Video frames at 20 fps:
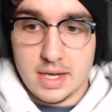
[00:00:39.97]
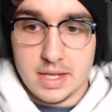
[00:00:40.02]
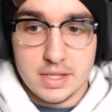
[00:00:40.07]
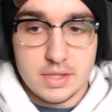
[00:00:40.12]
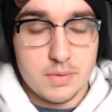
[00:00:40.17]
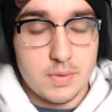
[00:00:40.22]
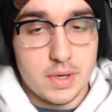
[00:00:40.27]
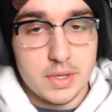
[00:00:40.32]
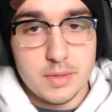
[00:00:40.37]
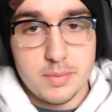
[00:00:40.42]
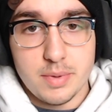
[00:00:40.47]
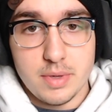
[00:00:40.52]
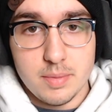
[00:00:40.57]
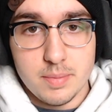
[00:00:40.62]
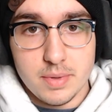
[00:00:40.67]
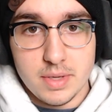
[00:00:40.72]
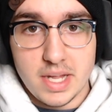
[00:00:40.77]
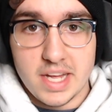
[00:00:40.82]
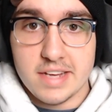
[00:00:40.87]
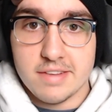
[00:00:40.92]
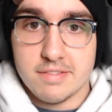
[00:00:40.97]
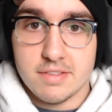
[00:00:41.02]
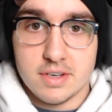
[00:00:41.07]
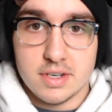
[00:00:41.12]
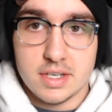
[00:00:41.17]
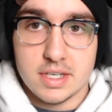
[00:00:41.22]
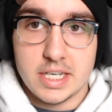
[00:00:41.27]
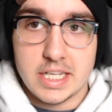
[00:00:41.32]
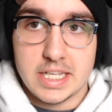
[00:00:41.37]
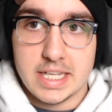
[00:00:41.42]
Through other people, I've
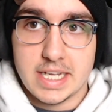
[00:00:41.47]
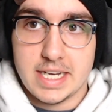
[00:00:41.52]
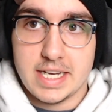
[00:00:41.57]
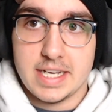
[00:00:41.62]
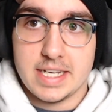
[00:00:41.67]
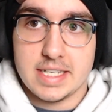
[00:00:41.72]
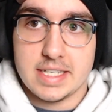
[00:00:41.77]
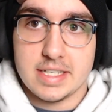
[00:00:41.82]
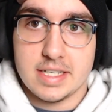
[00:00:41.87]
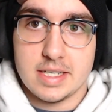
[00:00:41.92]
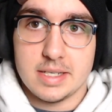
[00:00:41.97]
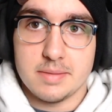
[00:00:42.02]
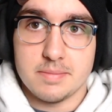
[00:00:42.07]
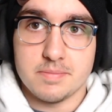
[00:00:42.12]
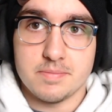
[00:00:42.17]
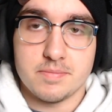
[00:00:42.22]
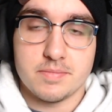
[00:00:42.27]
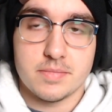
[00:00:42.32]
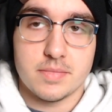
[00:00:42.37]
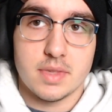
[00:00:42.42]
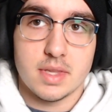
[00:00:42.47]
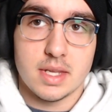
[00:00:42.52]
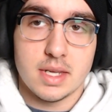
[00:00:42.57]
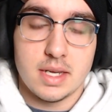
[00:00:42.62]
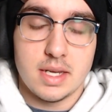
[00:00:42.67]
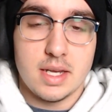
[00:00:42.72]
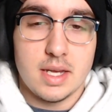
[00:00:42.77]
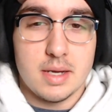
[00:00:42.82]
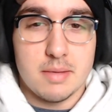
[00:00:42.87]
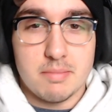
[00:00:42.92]
learned that
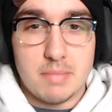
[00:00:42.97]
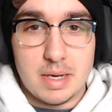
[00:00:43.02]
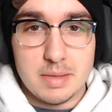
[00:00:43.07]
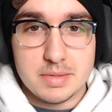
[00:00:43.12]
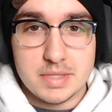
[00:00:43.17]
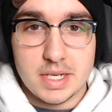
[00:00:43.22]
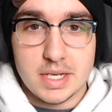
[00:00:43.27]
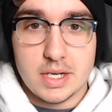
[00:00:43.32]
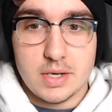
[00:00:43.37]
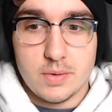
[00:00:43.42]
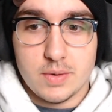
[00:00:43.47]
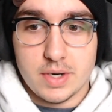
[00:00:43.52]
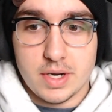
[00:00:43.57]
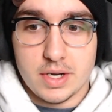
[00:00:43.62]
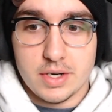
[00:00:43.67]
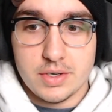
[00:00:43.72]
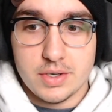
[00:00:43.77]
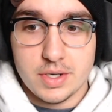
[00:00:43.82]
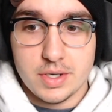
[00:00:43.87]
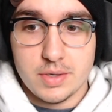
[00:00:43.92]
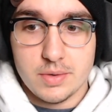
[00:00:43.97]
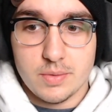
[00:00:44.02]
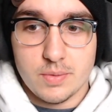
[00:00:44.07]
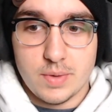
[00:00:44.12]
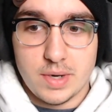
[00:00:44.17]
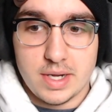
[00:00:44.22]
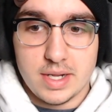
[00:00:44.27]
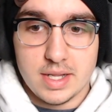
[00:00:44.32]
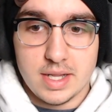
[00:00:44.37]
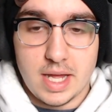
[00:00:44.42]
Mob Psycho 100,
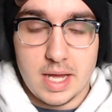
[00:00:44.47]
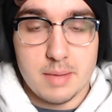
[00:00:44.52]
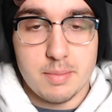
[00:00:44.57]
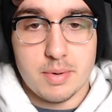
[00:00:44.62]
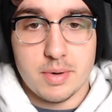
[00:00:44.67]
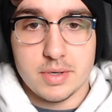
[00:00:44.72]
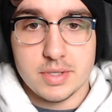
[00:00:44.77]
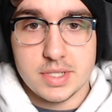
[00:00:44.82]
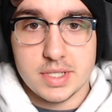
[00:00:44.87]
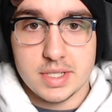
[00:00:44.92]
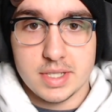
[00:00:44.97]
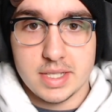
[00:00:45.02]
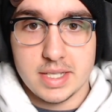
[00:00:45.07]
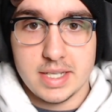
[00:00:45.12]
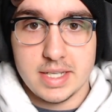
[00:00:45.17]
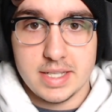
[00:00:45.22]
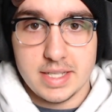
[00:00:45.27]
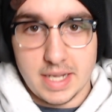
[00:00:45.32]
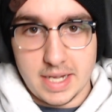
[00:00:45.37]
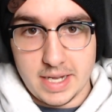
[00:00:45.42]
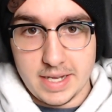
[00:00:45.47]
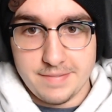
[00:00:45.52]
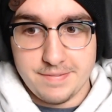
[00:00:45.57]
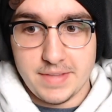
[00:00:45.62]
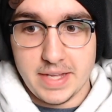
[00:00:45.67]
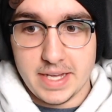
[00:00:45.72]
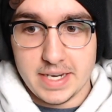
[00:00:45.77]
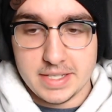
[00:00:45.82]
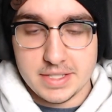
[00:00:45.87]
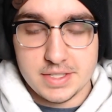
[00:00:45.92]
well, I personally have
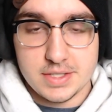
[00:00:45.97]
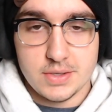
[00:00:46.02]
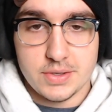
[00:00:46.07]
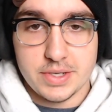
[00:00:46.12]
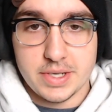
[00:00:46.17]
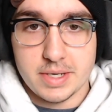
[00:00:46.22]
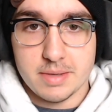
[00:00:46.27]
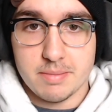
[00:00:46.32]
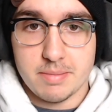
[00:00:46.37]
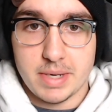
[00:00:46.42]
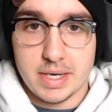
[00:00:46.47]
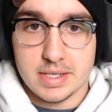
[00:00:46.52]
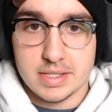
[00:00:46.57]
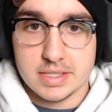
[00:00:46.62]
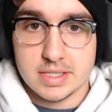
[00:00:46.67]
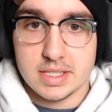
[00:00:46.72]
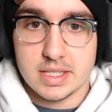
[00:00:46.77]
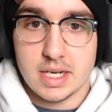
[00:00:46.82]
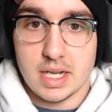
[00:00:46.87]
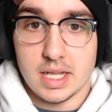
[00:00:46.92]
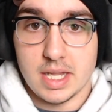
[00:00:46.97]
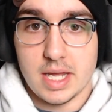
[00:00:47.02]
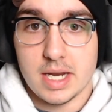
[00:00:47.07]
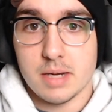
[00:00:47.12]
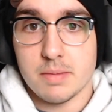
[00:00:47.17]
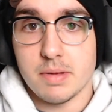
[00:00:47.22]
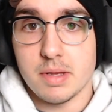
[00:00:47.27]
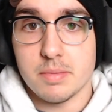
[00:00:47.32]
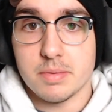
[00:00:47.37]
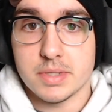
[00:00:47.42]
that as the only comparison. A lot of
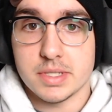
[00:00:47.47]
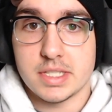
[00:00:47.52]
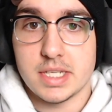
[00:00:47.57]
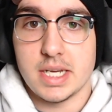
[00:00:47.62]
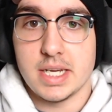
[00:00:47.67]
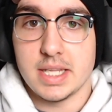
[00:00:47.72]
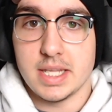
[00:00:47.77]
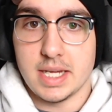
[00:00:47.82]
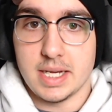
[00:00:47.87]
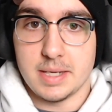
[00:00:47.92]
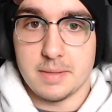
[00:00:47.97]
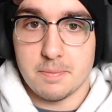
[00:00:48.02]
people say that